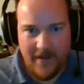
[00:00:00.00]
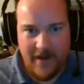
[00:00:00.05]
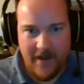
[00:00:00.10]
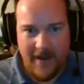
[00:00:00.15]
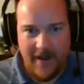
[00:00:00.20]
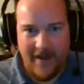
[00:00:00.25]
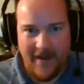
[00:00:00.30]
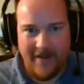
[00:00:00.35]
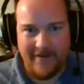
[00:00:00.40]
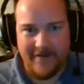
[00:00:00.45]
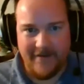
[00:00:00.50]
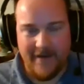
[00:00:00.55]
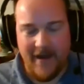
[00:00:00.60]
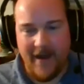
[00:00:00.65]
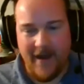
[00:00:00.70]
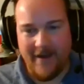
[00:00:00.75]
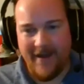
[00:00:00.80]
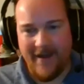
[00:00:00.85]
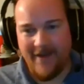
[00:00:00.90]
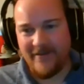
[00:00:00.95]
and
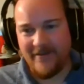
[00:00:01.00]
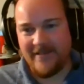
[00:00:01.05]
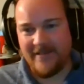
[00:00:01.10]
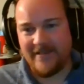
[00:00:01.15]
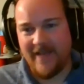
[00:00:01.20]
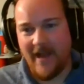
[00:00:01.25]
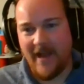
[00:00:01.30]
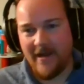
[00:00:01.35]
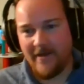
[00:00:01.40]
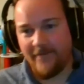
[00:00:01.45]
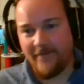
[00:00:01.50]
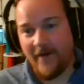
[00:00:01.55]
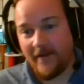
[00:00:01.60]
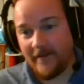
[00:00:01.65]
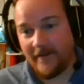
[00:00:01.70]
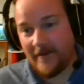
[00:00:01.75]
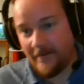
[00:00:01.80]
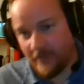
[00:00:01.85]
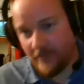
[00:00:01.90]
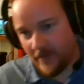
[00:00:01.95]
I haven't decided if I'll
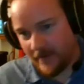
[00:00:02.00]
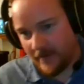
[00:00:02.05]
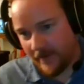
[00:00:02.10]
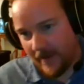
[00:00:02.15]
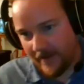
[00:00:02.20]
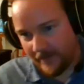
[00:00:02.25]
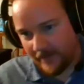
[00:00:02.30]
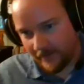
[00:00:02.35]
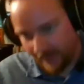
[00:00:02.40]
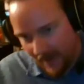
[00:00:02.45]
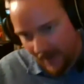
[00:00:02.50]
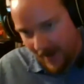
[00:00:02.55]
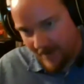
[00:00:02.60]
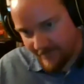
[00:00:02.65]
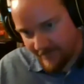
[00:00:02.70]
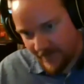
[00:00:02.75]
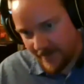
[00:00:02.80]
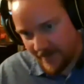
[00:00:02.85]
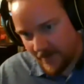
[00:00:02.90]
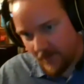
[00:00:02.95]
leave the like
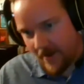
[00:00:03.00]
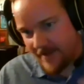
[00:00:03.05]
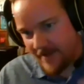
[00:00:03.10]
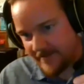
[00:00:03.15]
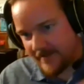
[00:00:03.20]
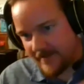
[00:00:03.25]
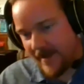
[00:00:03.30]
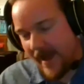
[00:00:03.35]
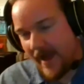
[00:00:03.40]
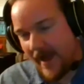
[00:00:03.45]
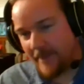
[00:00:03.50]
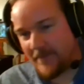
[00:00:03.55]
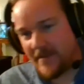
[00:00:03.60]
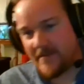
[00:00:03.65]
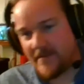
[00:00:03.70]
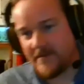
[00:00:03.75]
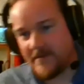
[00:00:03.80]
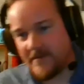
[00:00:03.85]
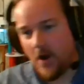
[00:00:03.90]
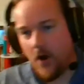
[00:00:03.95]
live video as it
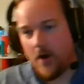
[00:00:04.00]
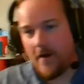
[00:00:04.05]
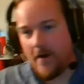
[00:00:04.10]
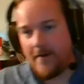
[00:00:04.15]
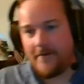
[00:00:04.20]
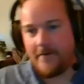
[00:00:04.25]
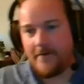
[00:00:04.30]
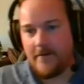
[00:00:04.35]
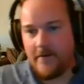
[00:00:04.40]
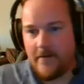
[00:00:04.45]
happens on